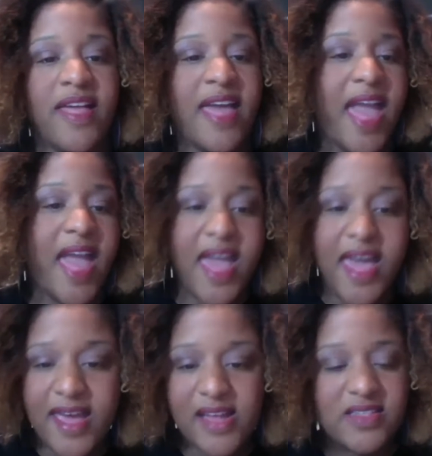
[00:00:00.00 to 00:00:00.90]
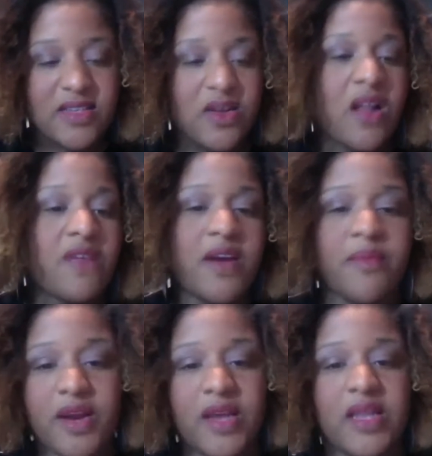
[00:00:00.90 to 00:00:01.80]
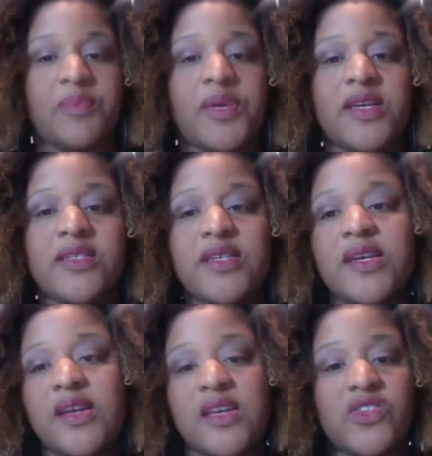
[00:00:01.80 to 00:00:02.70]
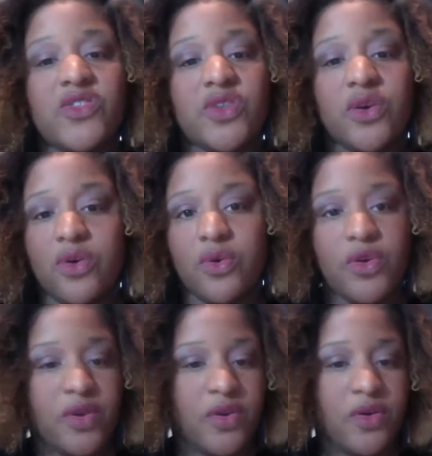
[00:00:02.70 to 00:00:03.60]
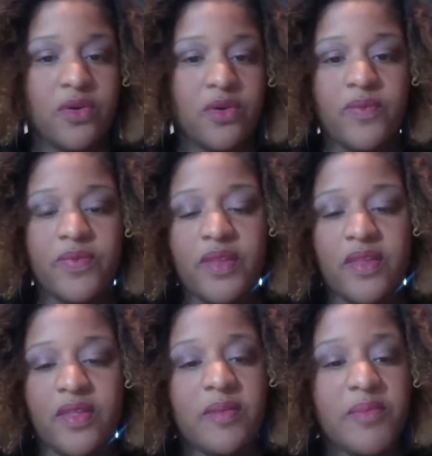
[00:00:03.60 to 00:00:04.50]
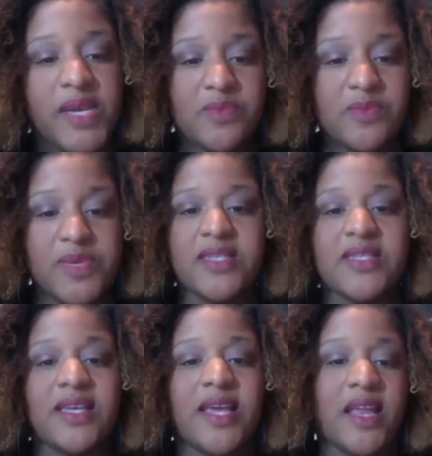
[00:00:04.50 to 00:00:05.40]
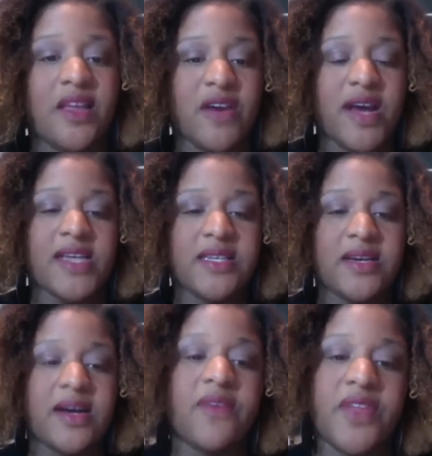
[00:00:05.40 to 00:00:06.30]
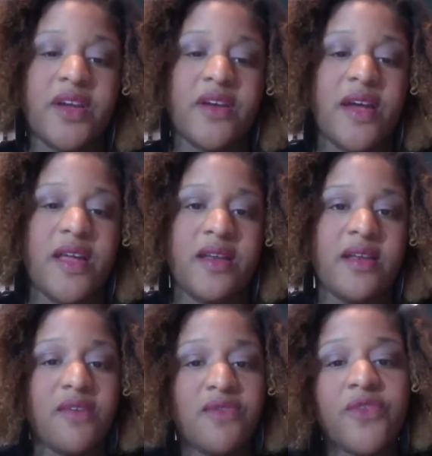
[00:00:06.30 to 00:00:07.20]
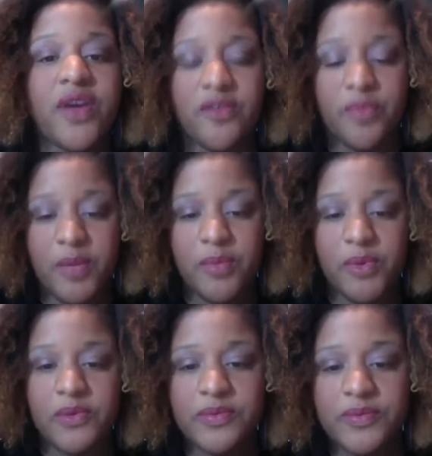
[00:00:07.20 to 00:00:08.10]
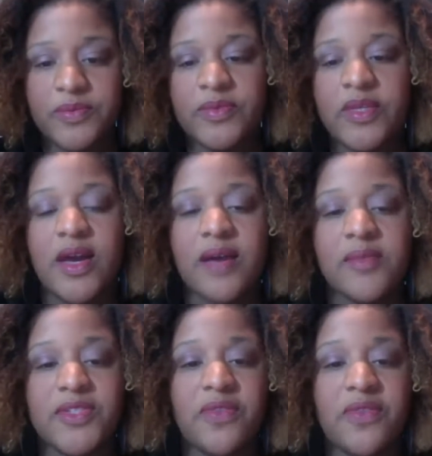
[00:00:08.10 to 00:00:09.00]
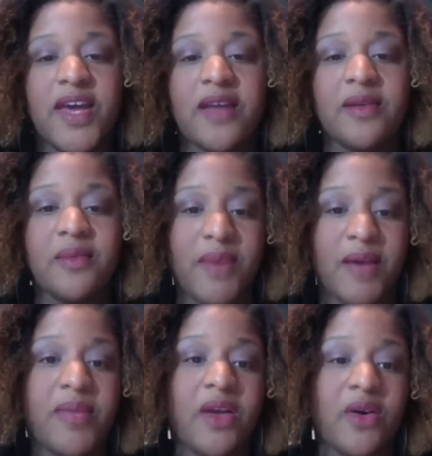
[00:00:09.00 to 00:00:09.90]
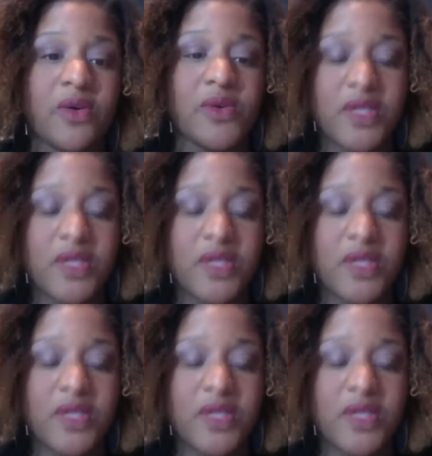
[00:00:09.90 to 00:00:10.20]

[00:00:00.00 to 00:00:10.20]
ads and all of that marketing piece is so critical. I think the biggest piece is getting your idea out there and in front of people. And so that my big goal is